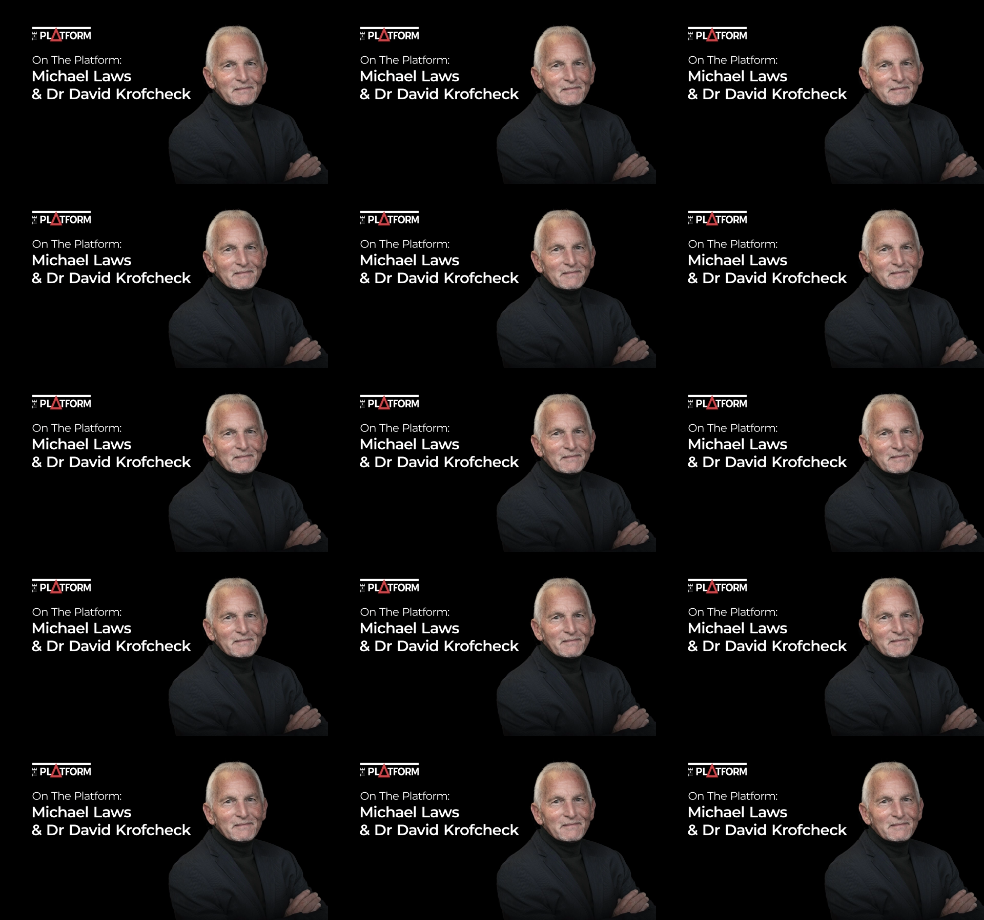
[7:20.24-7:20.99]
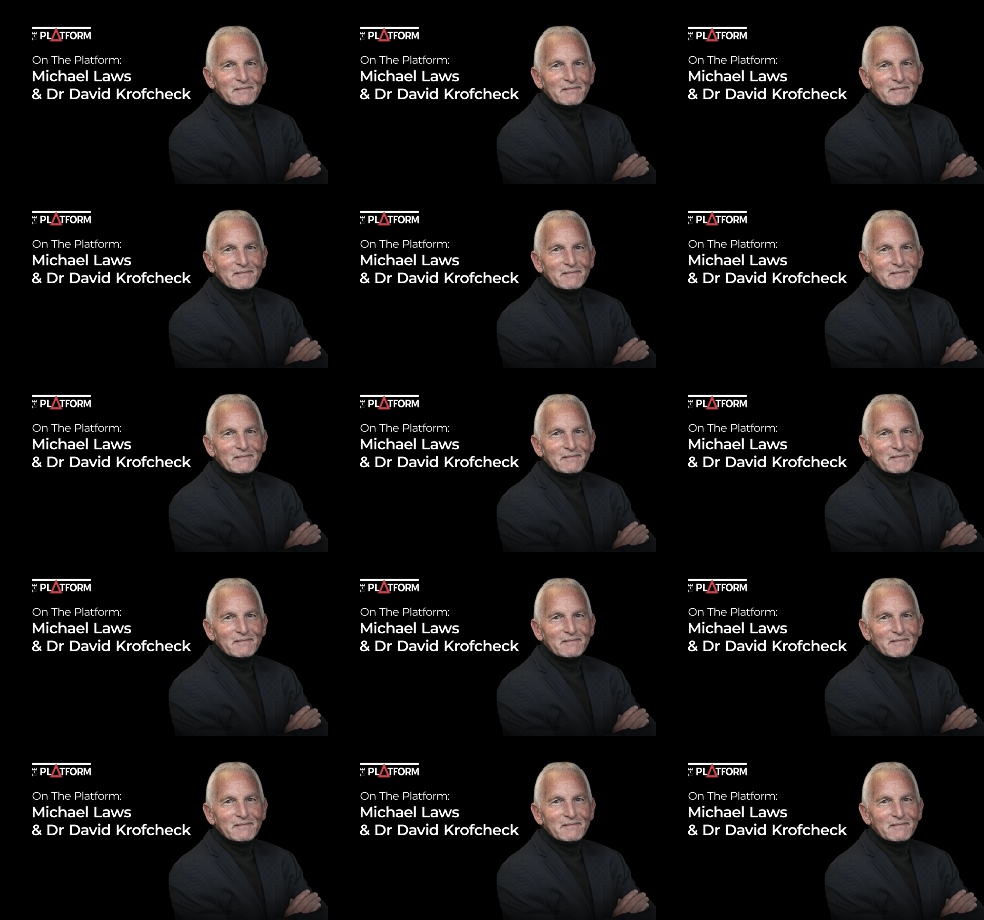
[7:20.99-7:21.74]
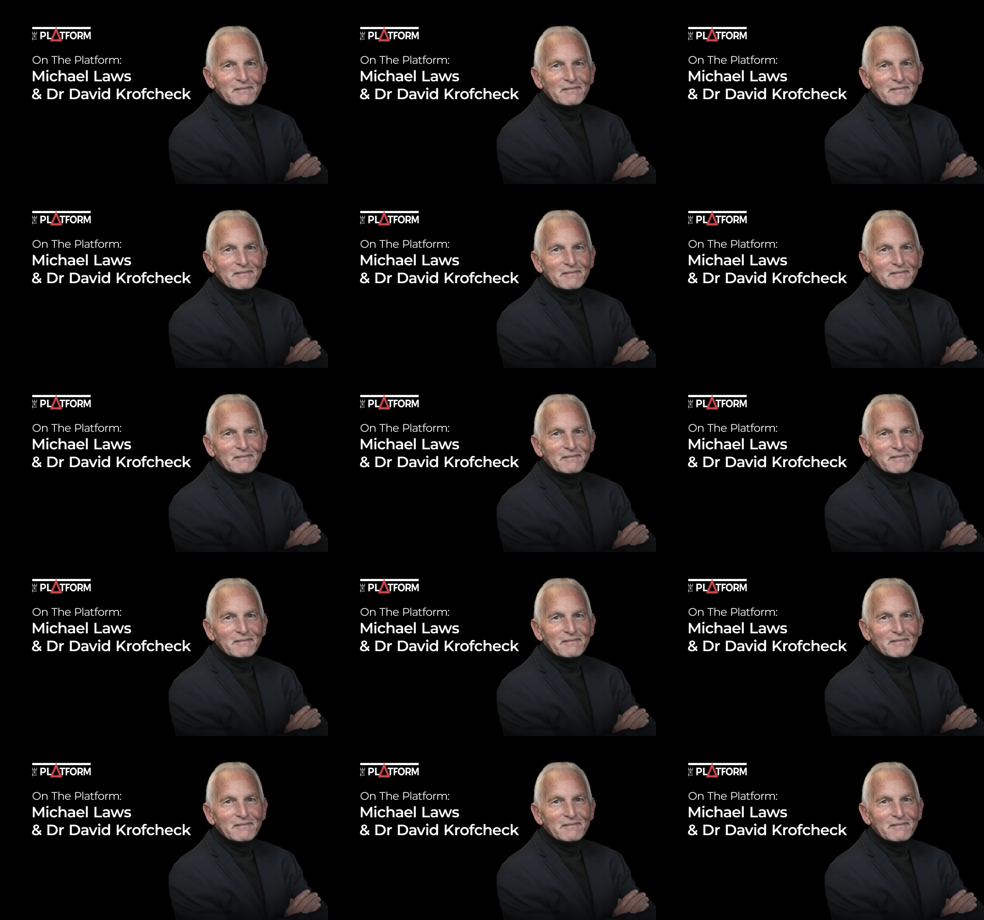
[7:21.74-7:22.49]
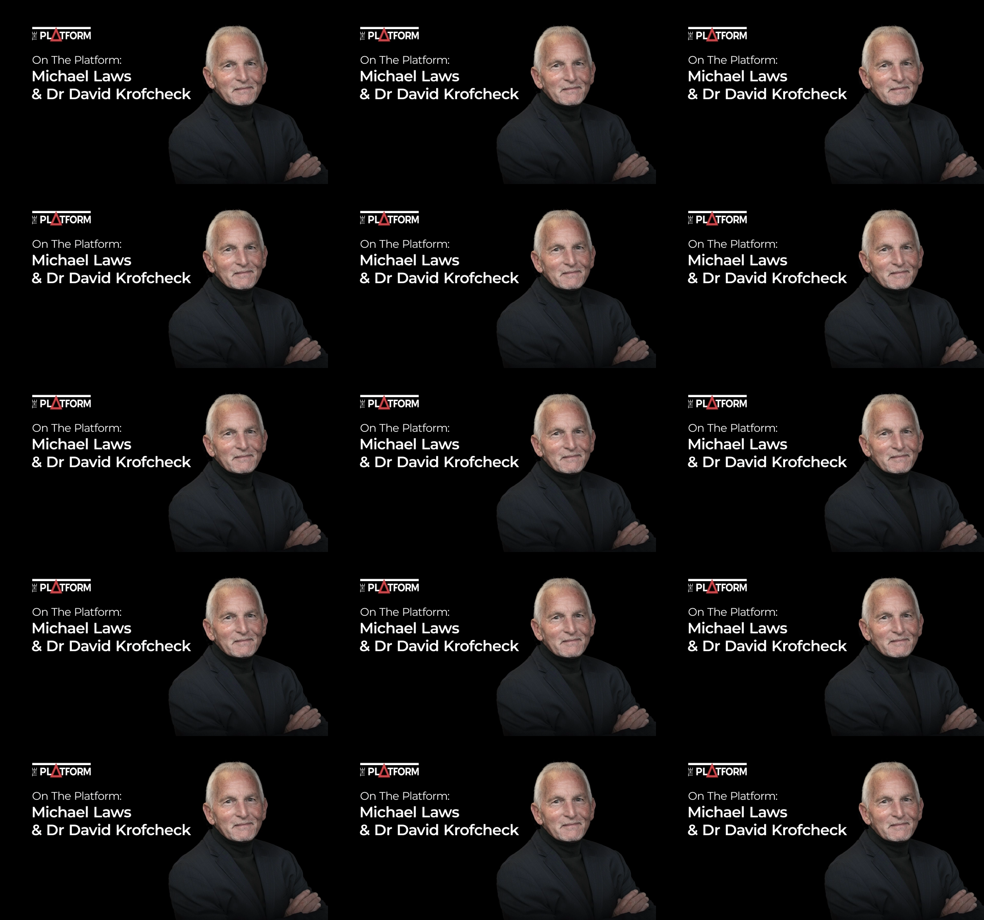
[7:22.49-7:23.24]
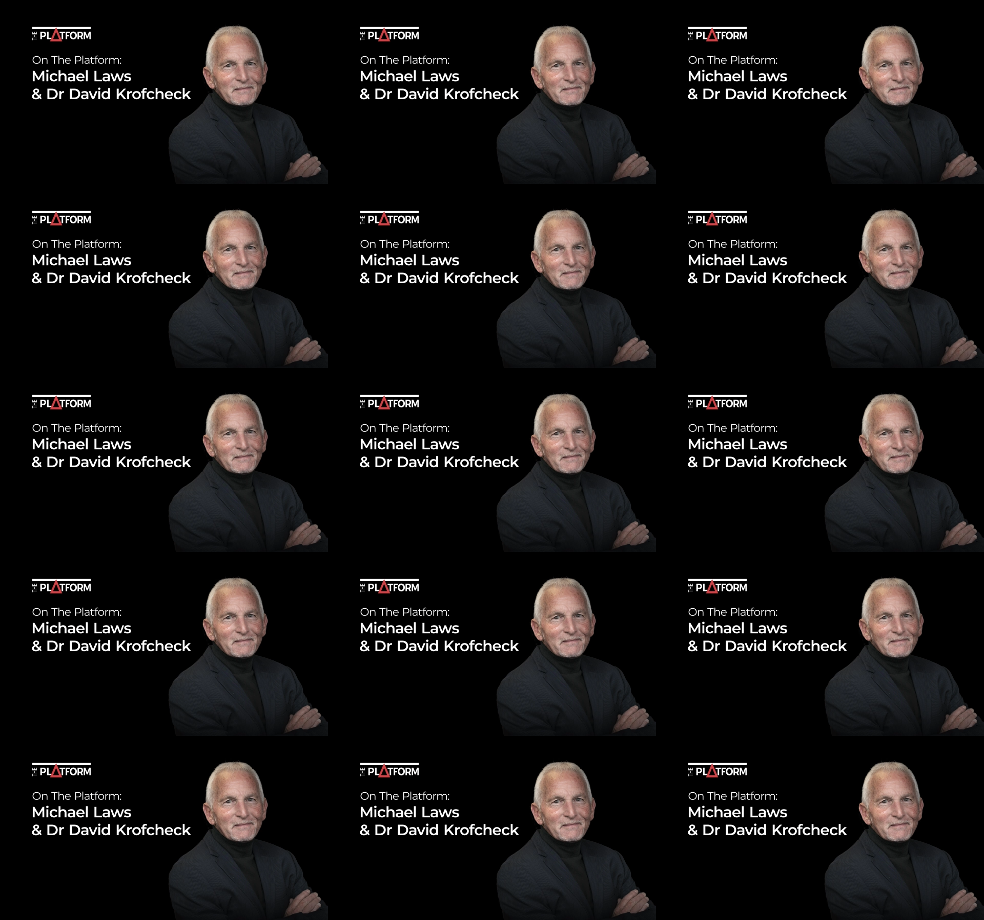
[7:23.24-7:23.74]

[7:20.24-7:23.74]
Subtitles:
(no lip movement)